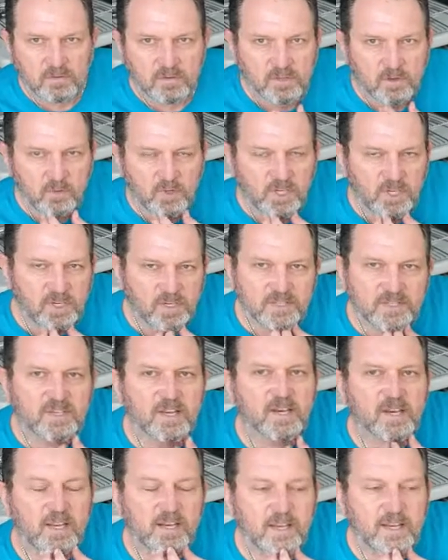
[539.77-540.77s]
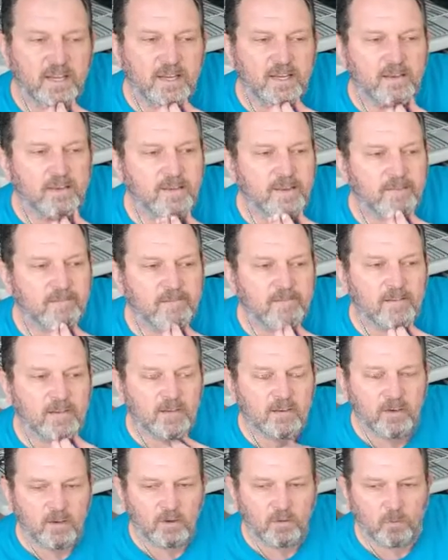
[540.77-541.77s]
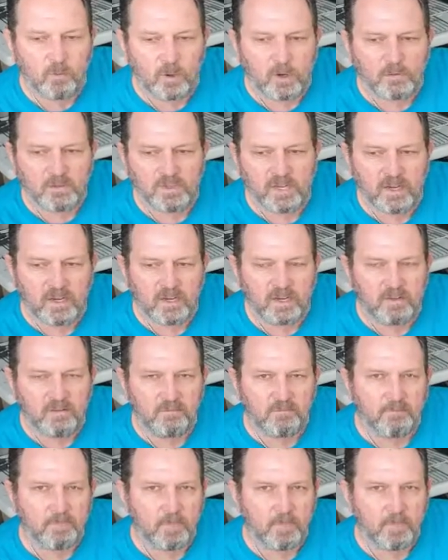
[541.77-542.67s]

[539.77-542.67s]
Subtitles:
So when you stick it in, you rotate it